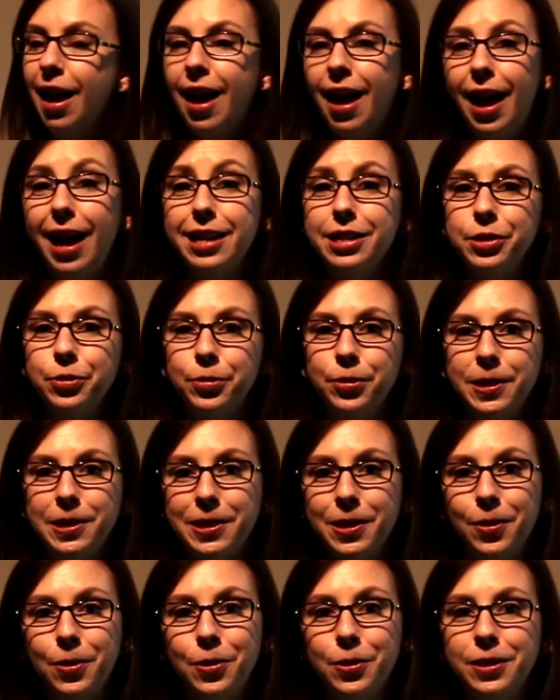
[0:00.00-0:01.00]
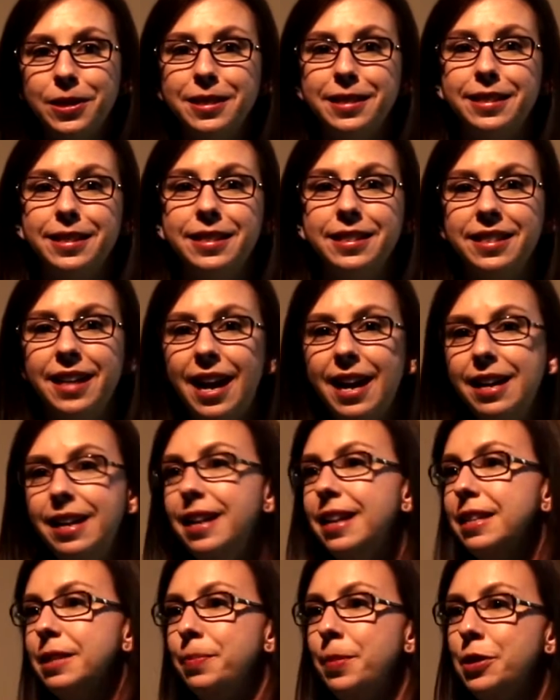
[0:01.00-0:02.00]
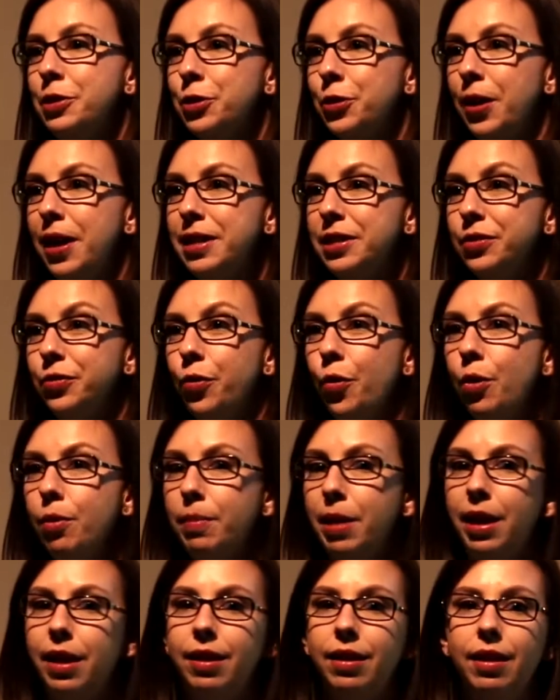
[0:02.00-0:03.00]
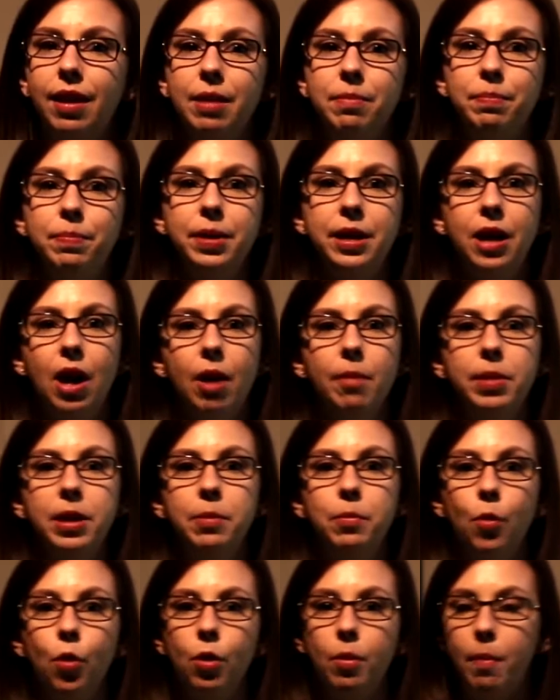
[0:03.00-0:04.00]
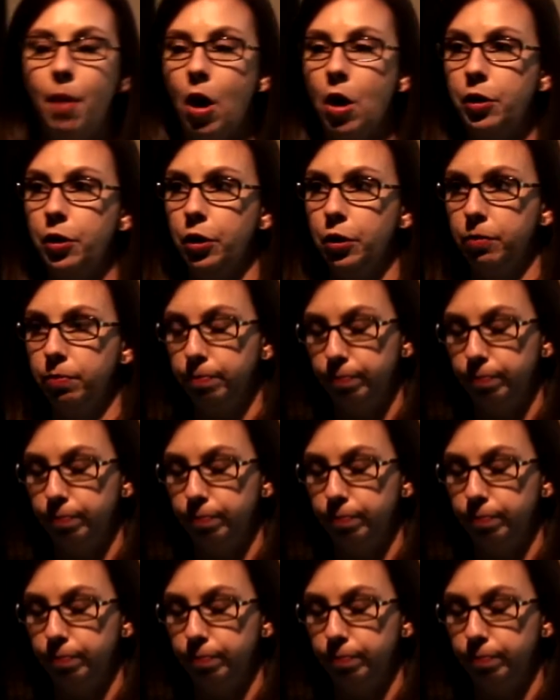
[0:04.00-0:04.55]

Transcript: As a result, society has been transforming and becoming more modern.